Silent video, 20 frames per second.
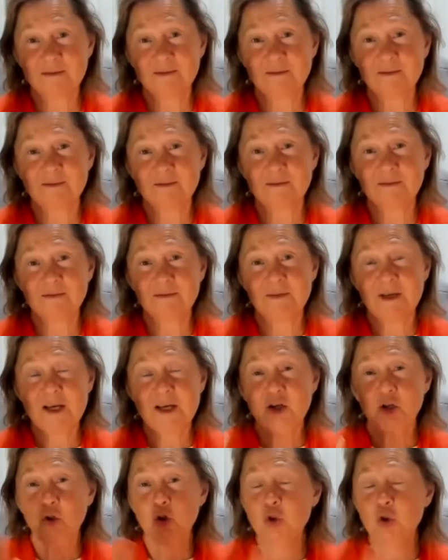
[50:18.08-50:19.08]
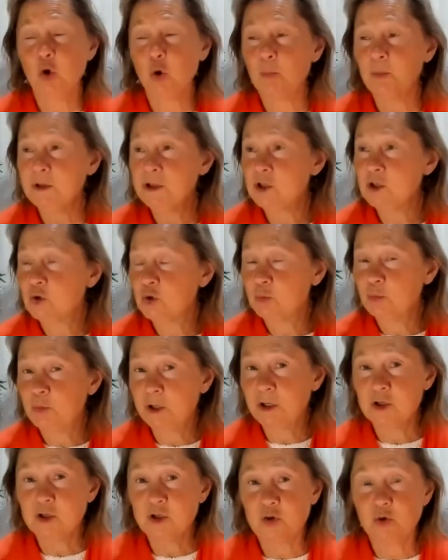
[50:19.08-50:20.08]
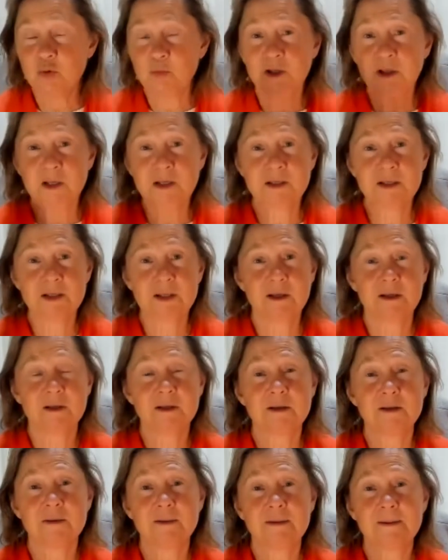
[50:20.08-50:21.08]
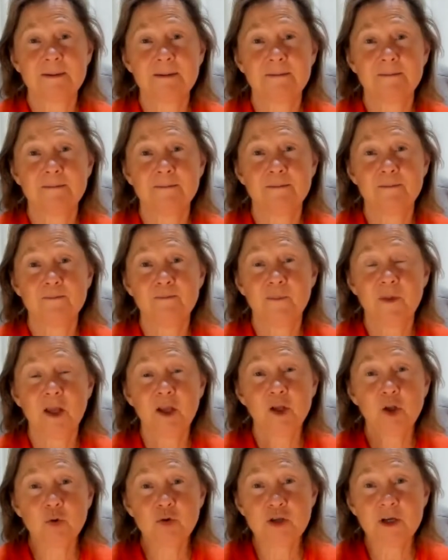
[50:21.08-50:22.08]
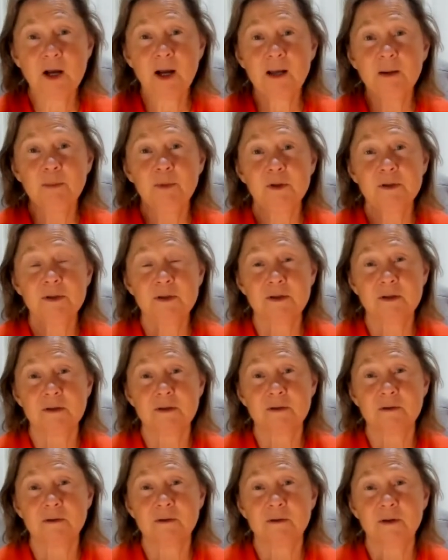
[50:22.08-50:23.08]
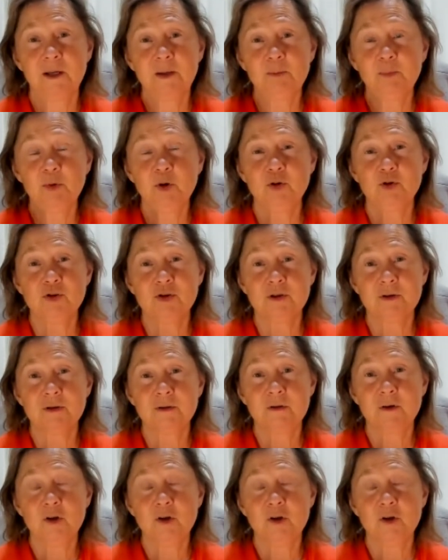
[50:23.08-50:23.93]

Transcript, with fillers: Mm. Nobody should be consuming these things, including animals and birds.